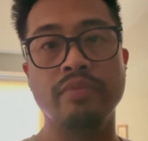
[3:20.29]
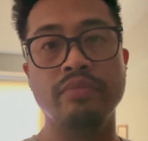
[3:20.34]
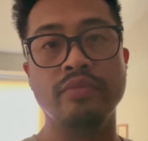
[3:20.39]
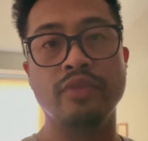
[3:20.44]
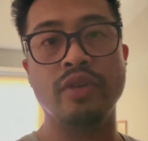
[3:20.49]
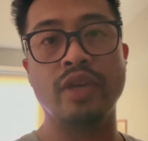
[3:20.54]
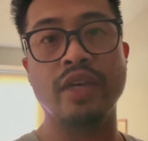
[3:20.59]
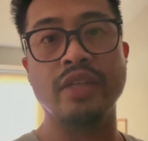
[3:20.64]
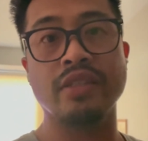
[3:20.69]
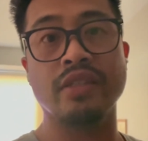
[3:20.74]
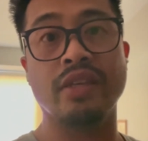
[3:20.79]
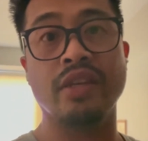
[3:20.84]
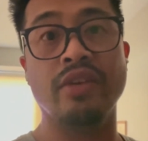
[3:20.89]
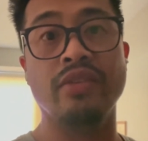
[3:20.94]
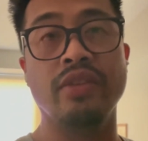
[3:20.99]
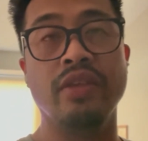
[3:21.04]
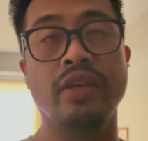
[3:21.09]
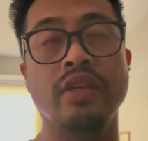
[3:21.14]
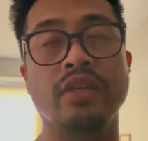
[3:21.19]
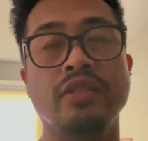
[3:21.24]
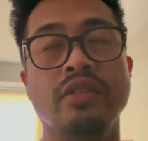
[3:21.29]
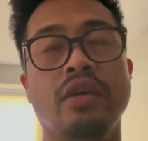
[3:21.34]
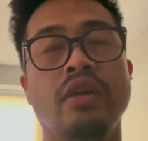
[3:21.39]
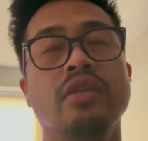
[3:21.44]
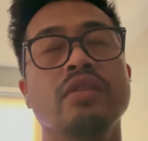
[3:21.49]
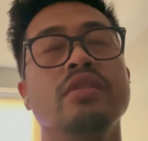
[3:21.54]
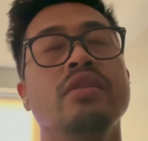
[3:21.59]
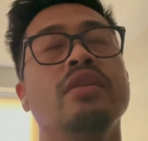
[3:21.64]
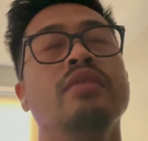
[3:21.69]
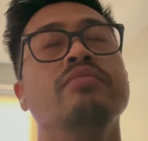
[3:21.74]
And you guys can hear the
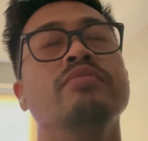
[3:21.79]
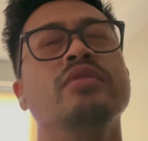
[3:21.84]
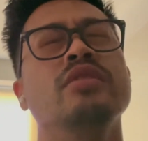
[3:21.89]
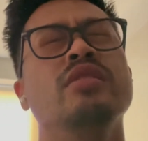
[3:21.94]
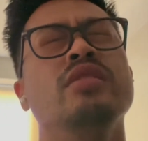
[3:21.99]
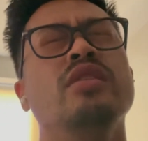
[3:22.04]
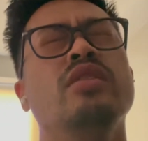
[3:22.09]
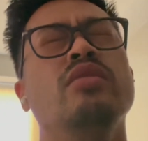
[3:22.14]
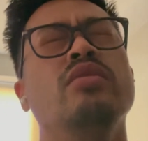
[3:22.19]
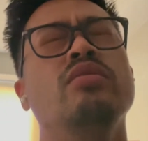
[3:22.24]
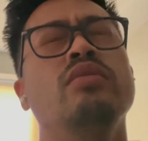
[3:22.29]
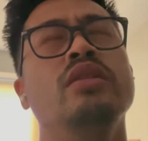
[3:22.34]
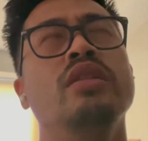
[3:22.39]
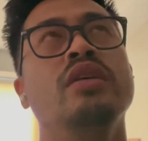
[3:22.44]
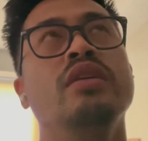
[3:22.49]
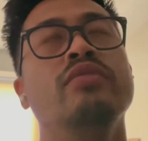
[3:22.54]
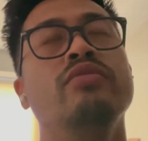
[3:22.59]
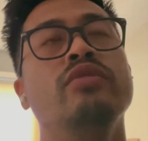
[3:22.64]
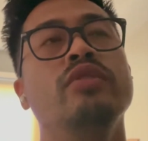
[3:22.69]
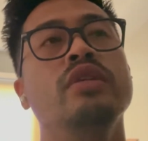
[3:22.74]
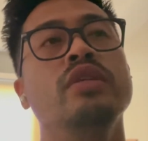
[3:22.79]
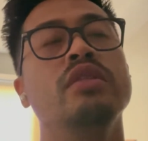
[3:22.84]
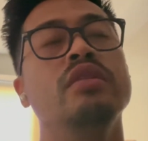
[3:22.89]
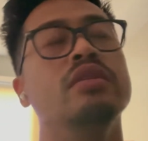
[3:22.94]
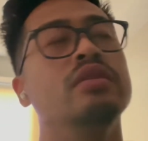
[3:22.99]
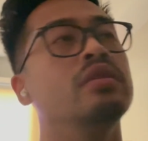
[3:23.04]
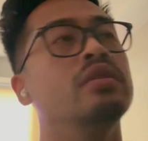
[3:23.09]
exhaust that I'm so in love with.